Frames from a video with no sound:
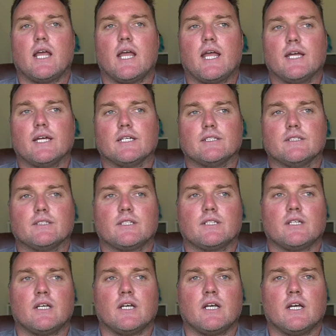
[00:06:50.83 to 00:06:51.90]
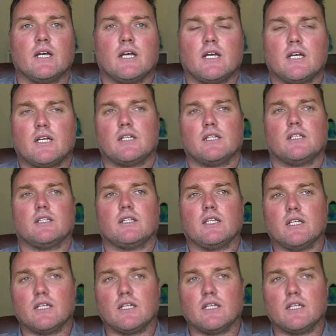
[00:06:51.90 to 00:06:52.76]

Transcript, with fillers: And the